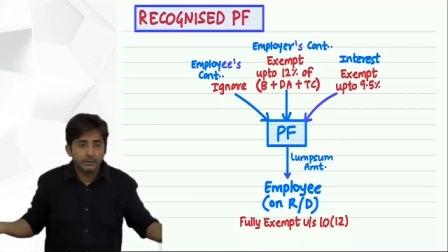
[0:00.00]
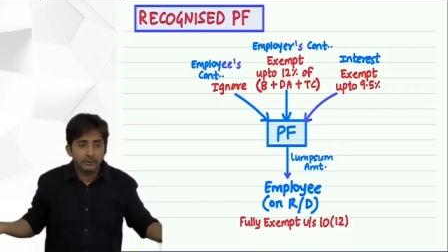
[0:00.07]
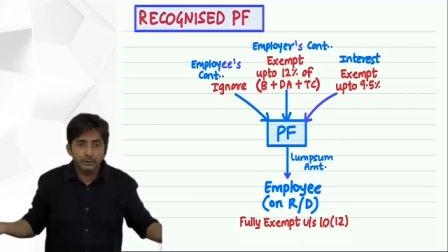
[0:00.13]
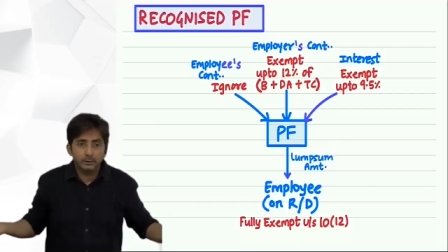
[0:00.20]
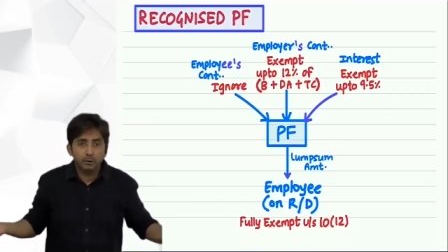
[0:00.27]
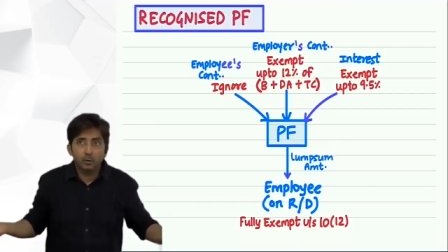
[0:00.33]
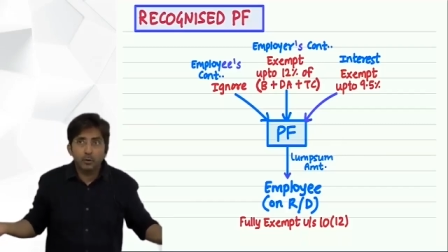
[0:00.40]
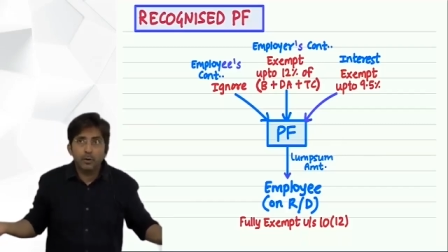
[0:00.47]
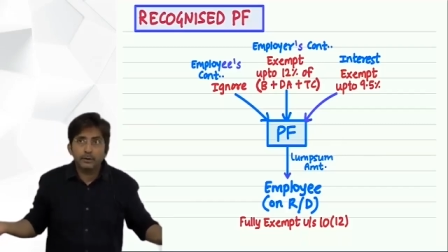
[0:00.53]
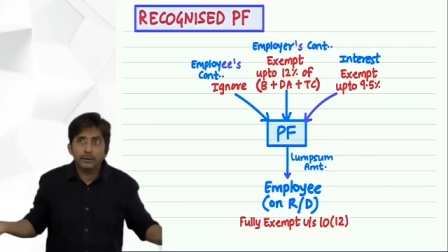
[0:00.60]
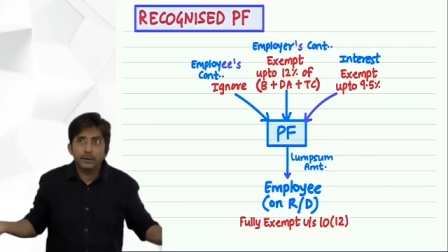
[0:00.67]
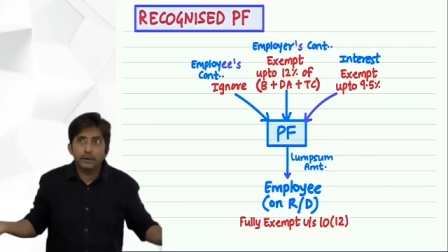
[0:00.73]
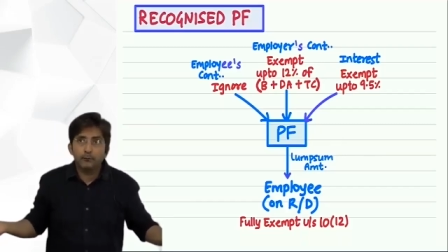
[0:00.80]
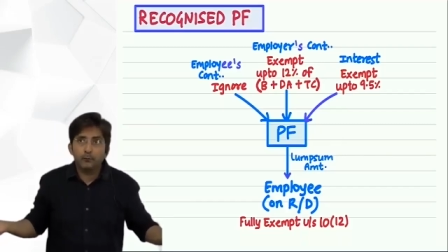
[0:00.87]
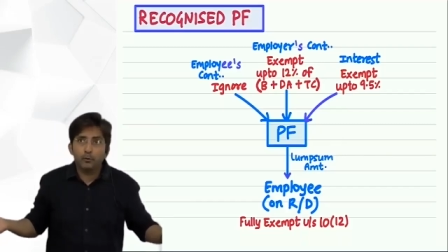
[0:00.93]
See, no one
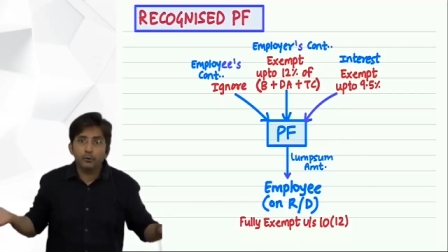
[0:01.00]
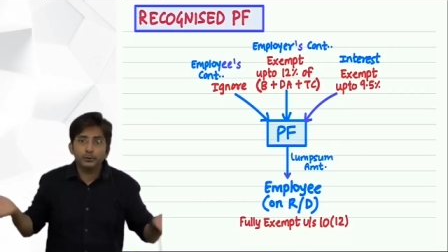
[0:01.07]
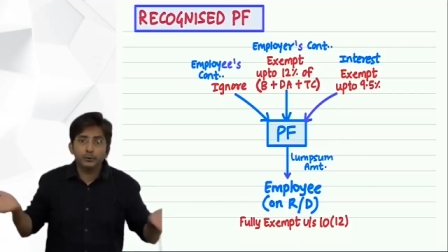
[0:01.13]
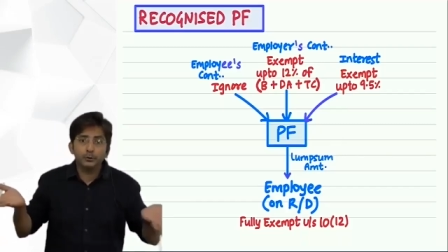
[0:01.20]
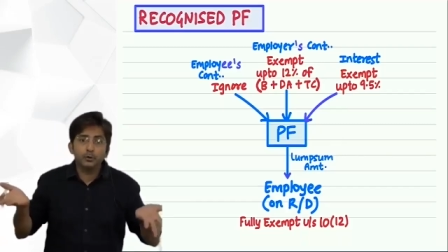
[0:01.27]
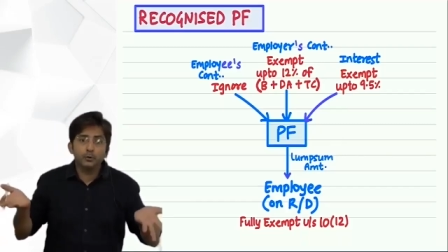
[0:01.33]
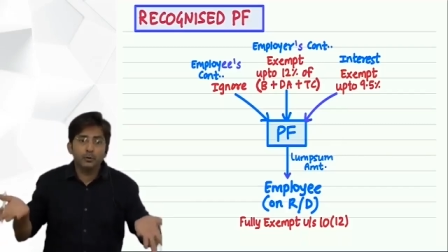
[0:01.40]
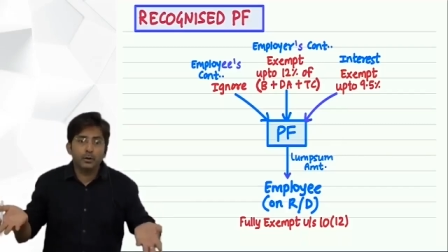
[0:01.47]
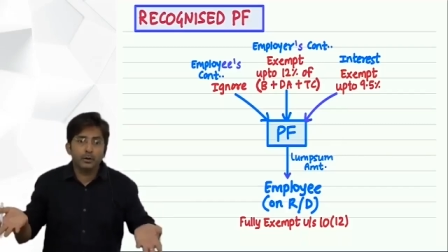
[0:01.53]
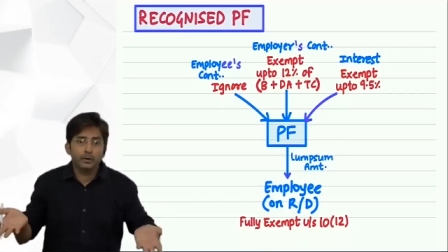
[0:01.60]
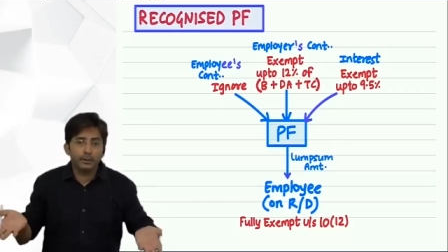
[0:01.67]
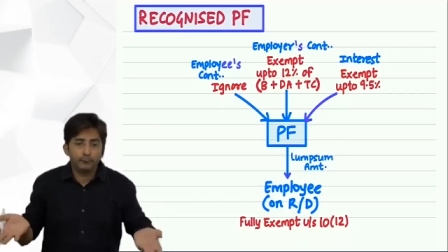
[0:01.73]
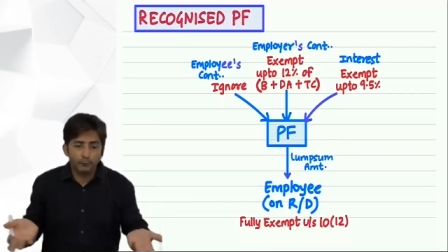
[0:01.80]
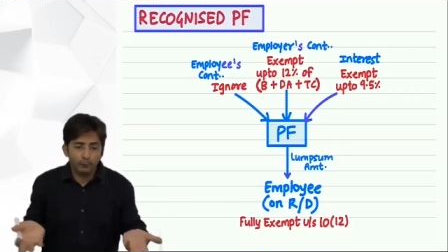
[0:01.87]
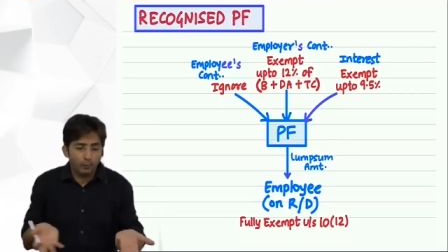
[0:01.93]
can force you to work.
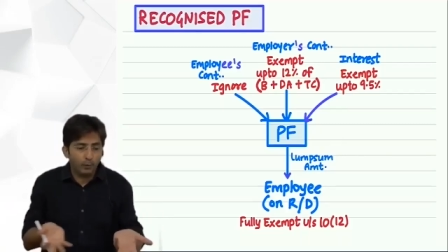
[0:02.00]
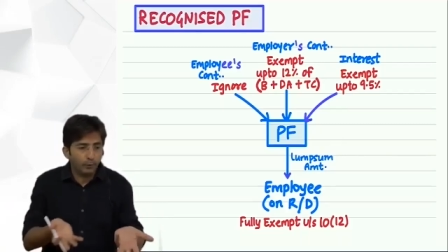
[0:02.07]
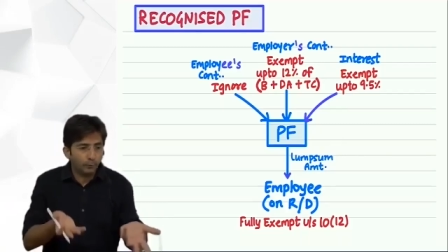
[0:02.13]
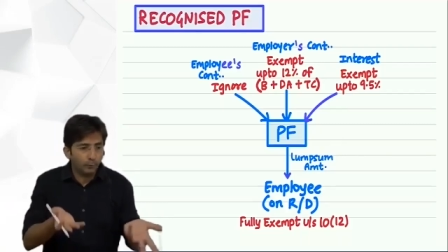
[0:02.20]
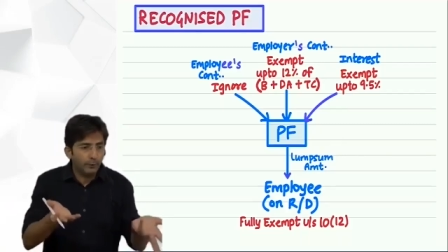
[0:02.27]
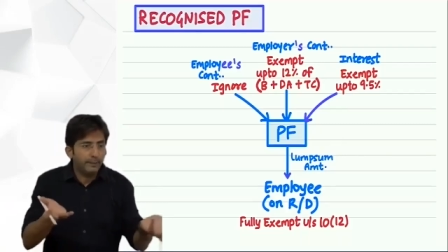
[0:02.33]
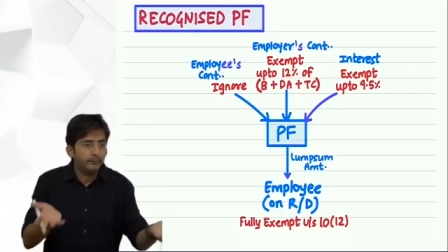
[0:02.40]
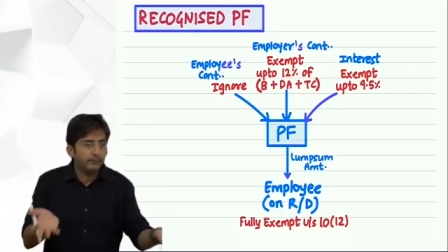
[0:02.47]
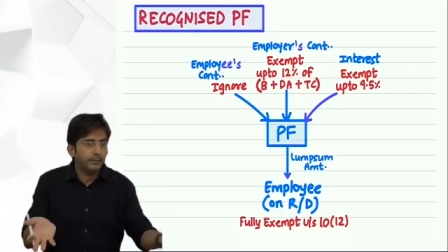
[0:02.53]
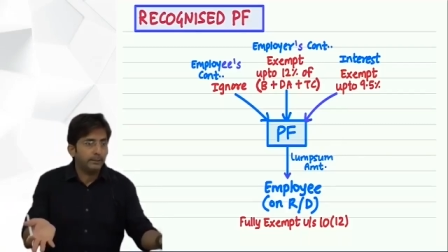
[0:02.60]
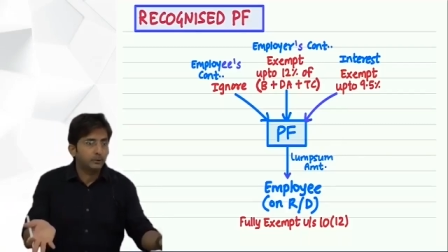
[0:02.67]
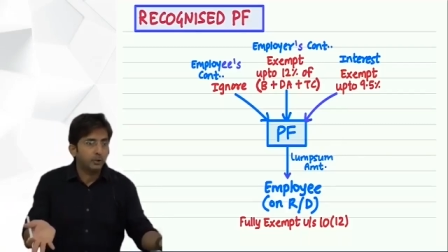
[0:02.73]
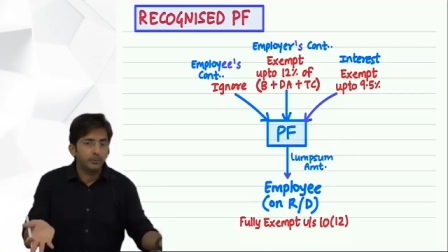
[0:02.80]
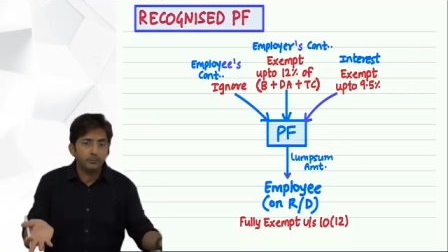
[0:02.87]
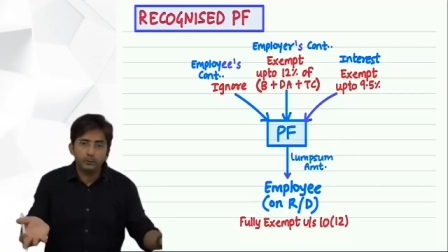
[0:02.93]
If you want to leave the
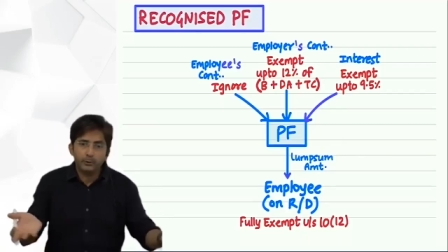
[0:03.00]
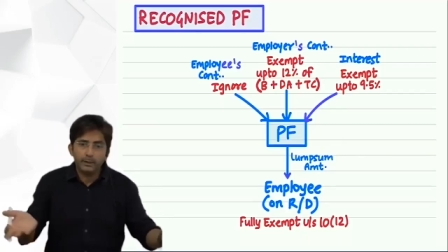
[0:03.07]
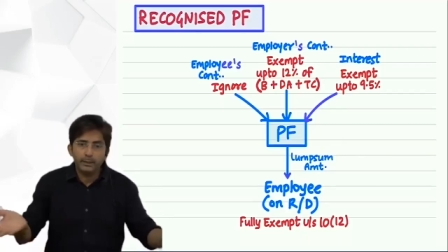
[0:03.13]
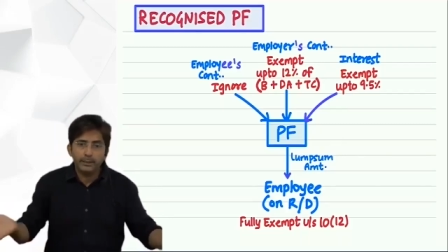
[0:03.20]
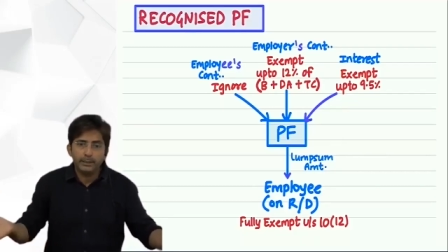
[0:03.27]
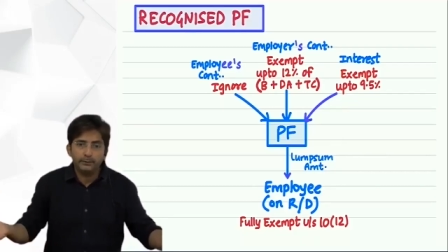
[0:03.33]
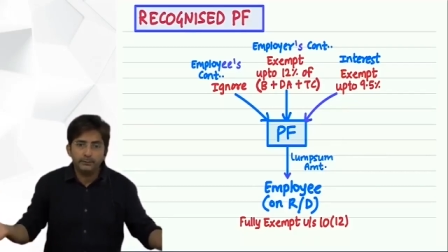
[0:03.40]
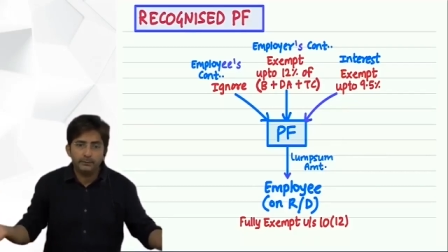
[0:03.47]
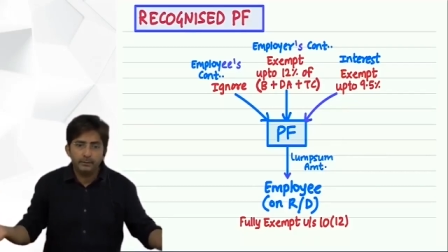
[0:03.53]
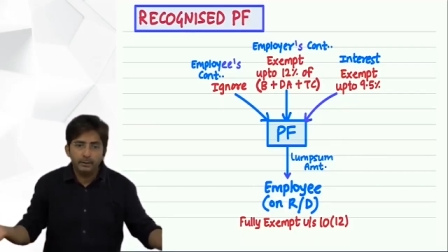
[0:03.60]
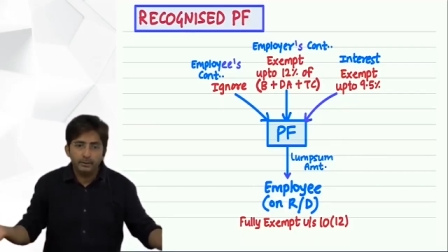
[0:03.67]
job, you can leave.